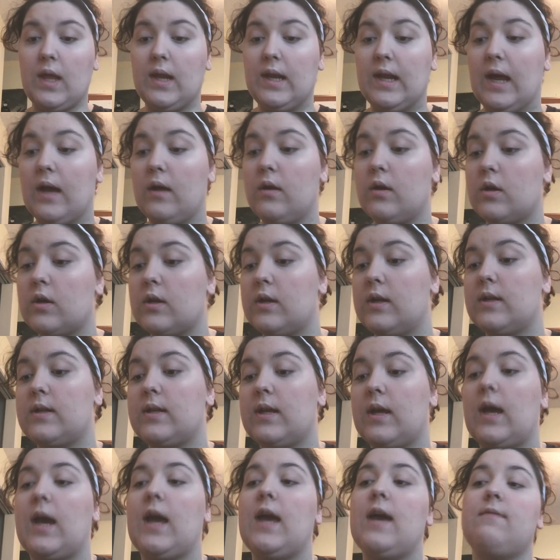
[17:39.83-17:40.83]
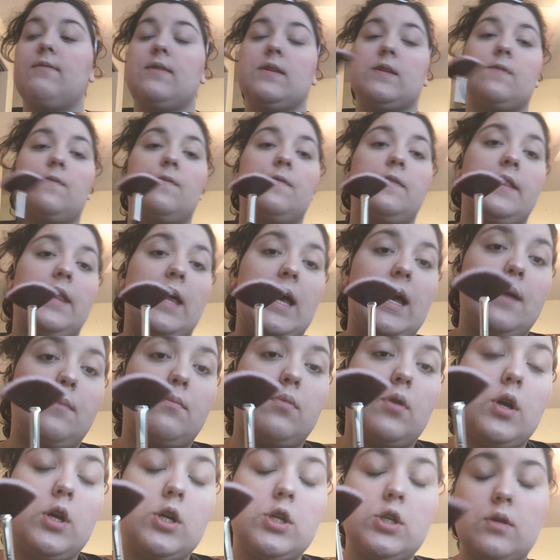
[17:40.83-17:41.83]
Now you're gonna take, I have this flat
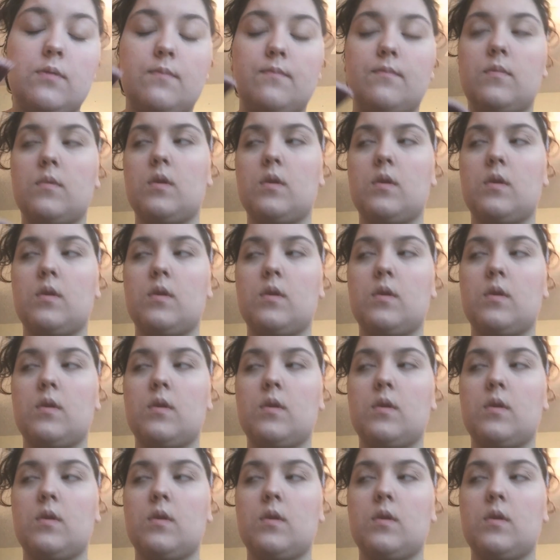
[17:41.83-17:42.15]
brush.